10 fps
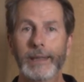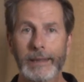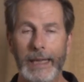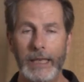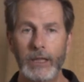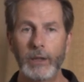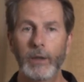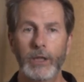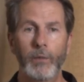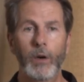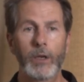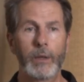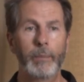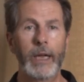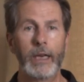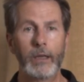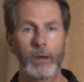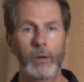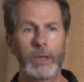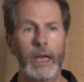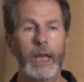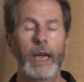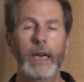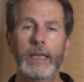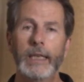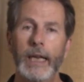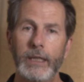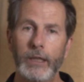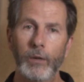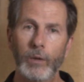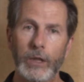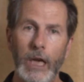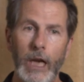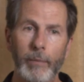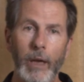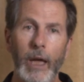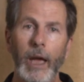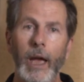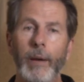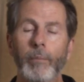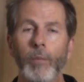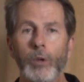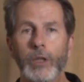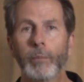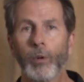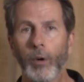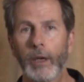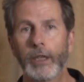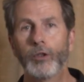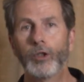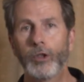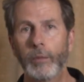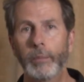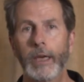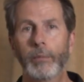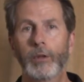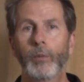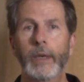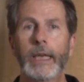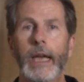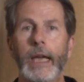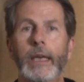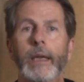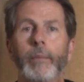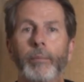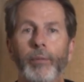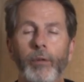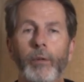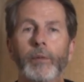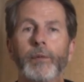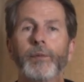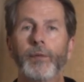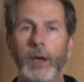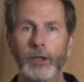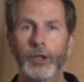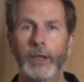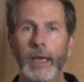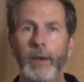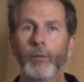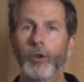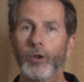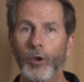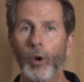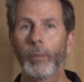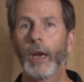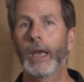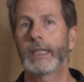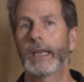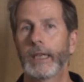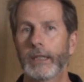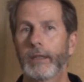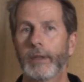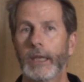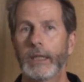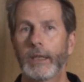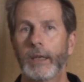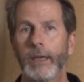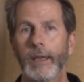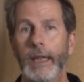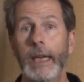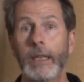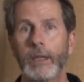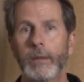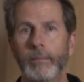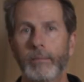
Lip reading: less as far as the pain goes, and intensity over time. And most importantly, you should be able to regain improved function and normalized activities. Thanks.